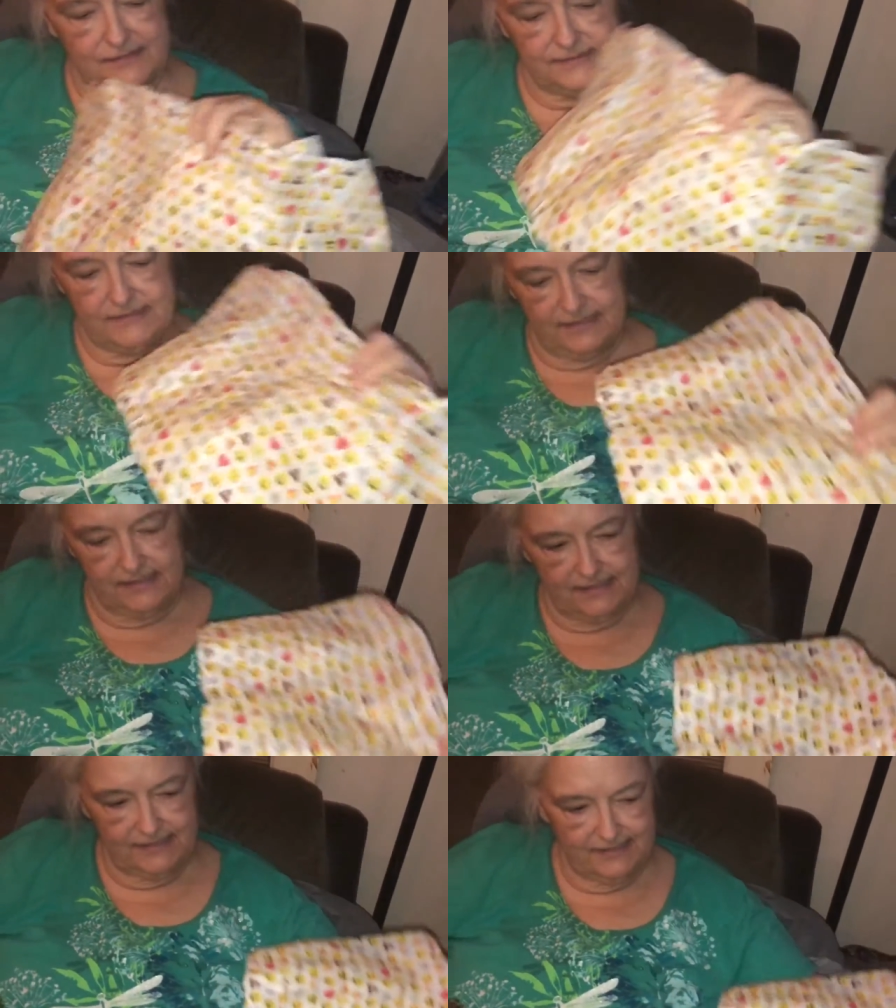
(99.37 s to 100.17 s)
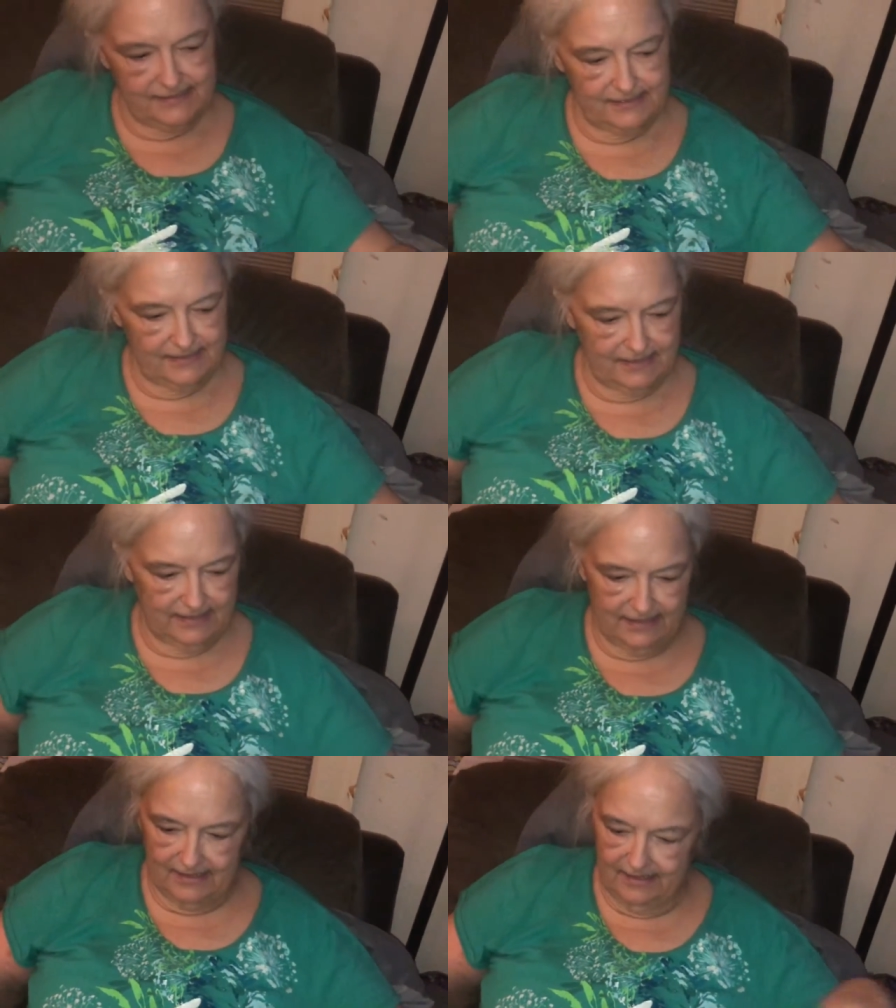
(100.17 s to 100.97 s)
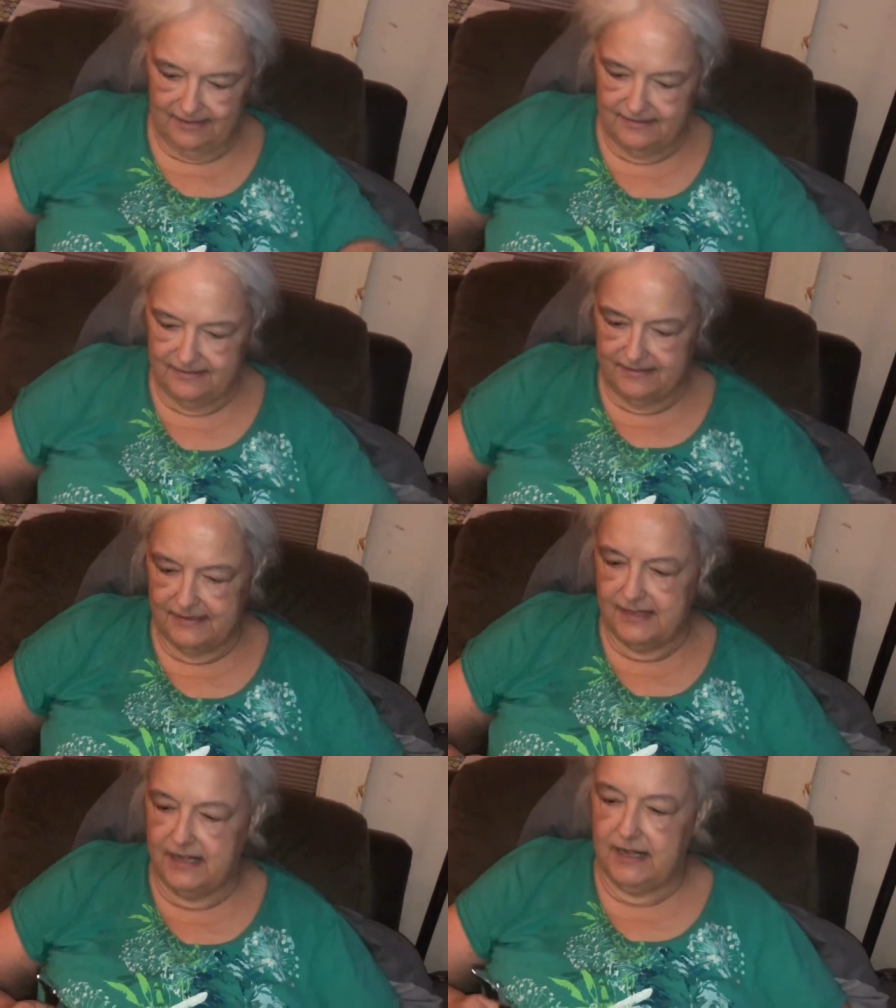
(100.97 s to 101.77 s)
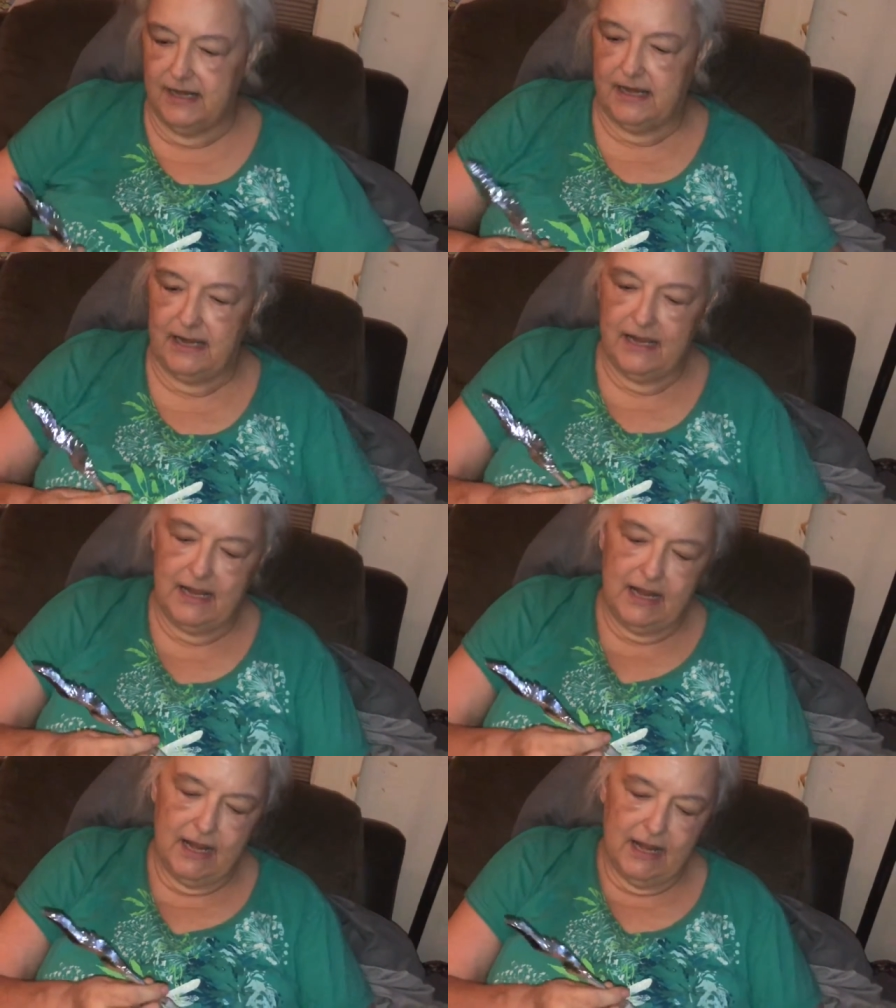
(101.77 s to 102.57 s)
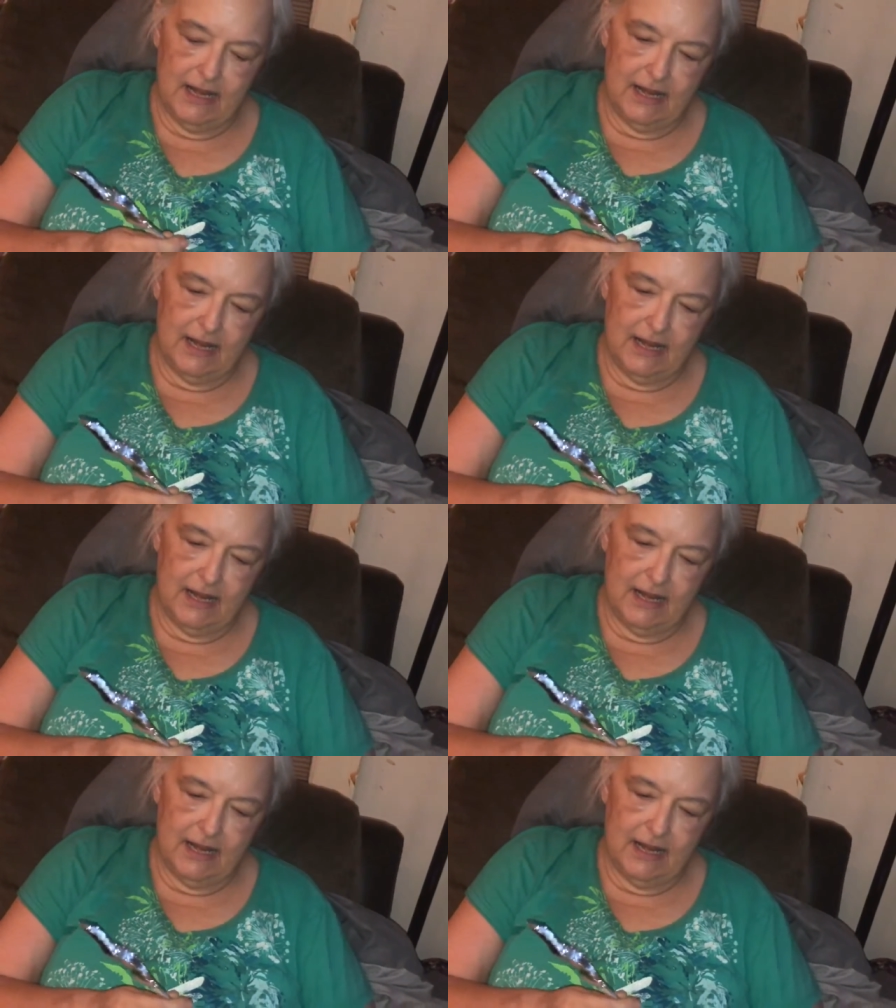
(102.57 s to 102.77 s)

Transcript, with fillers: Which, it does. You know, obviously I have ostomy and Crohn's.